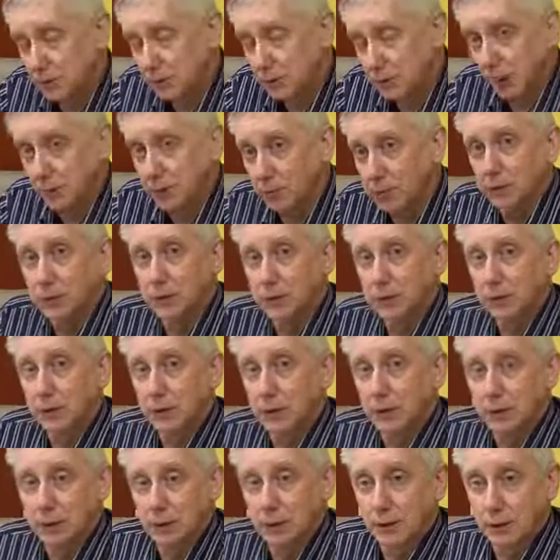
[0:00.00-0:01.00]
Don't
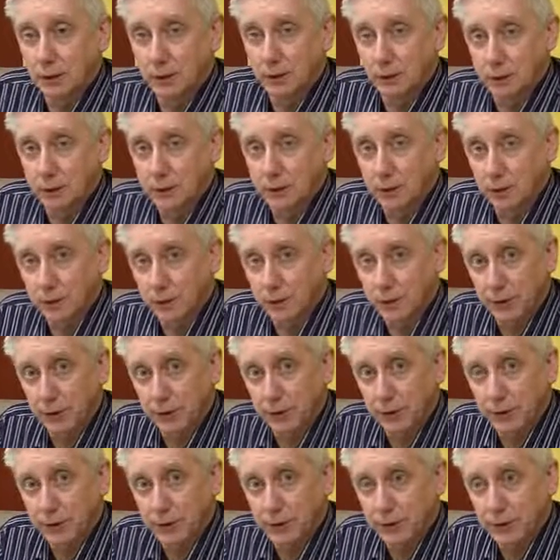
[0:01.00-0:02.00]
leave yourself in the
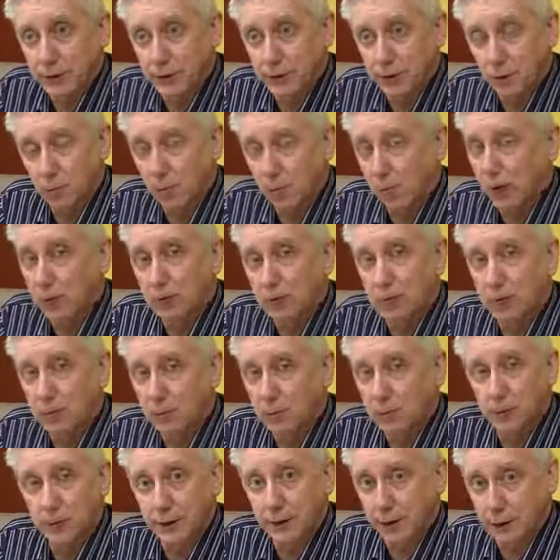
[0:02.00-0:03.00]
position where
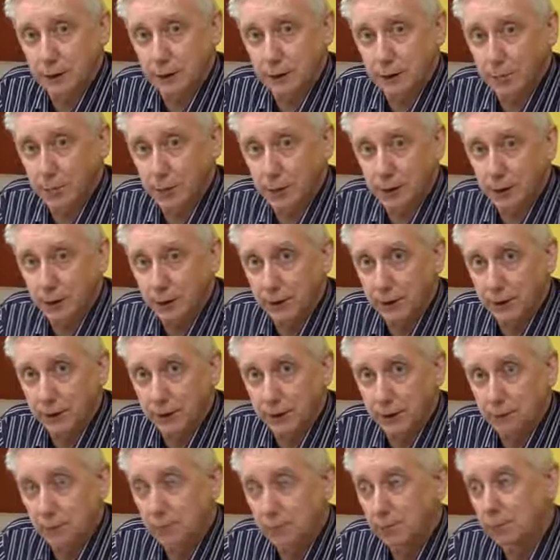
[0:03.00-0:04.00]
you think it's brilliant,
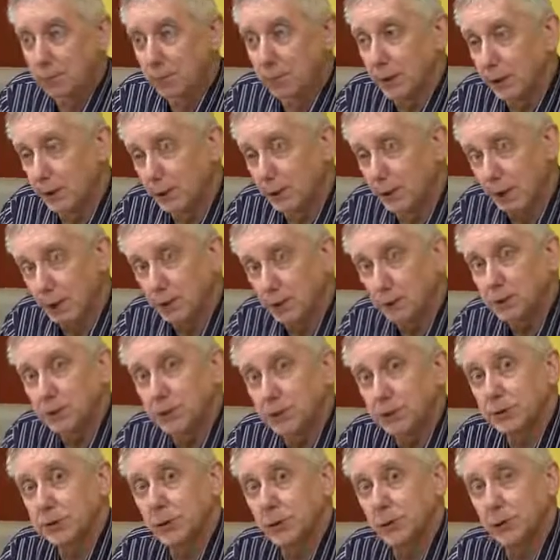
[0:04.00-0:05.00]
but it goes
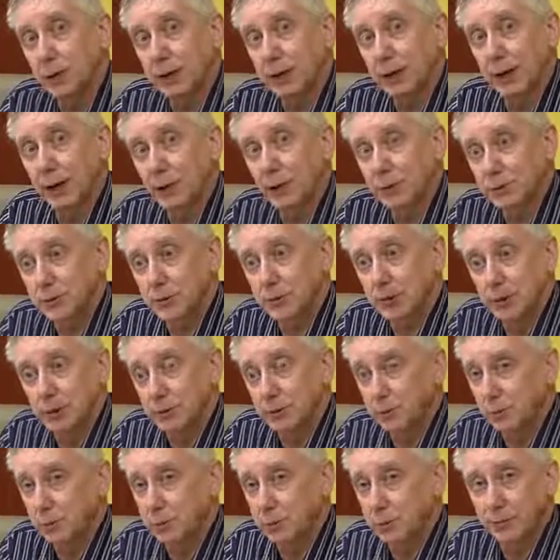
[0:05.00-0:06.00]
to somebody
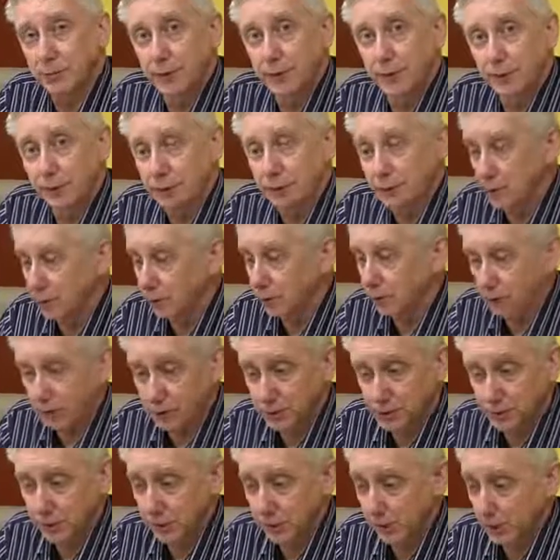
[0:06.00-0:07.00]
outside your profession who
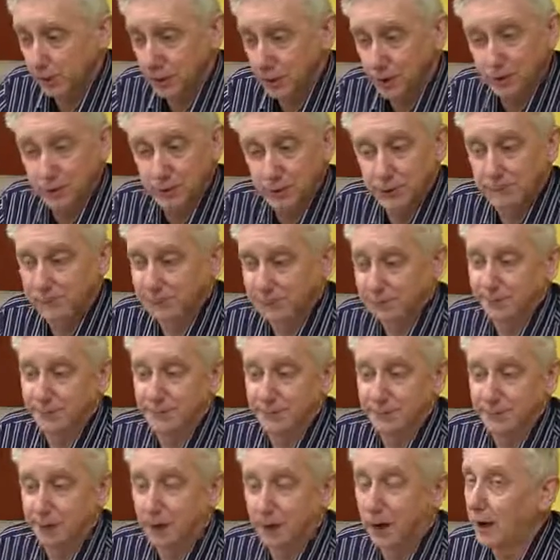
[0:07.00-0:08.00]
looks at it and goes,
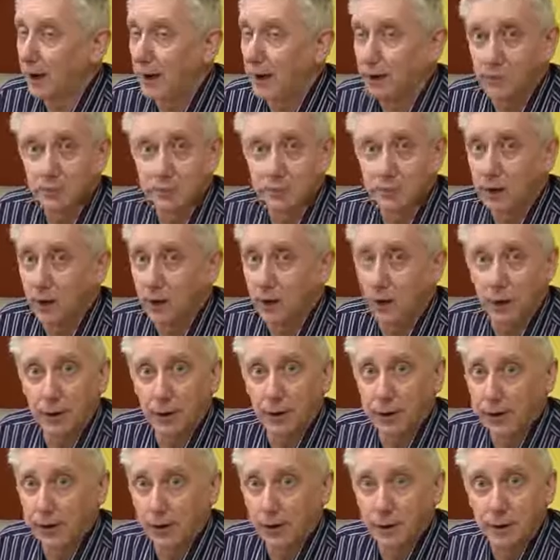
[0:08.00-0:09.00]
I have no
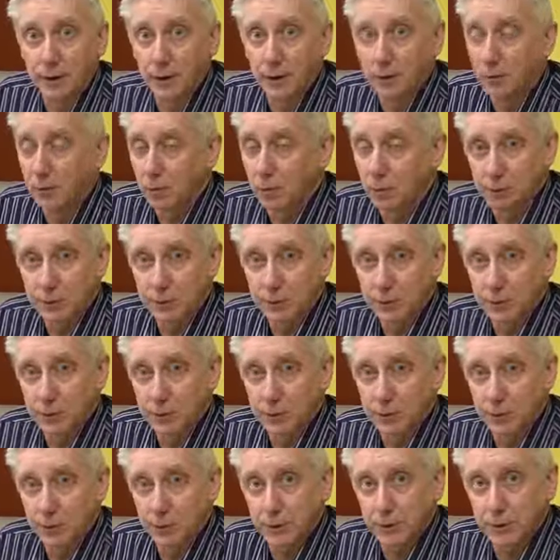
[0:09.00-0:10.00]
idea what these
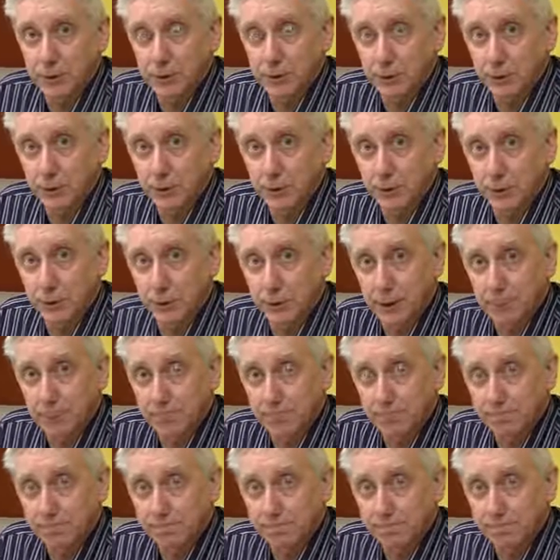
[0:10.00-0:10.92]
people are talking about.